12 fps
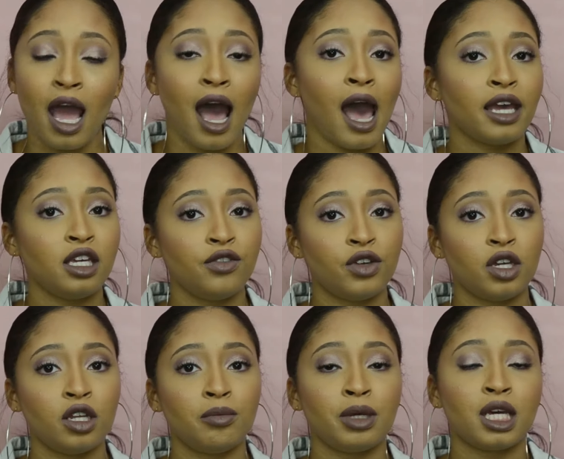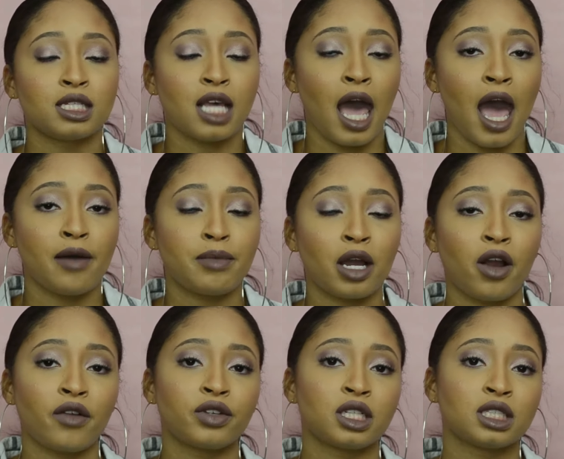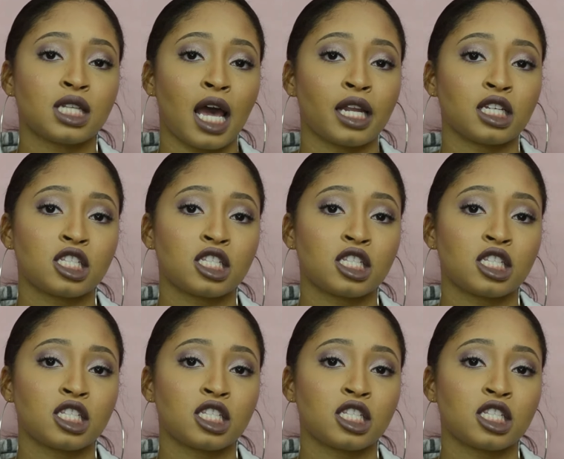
I even, because I have my graphic design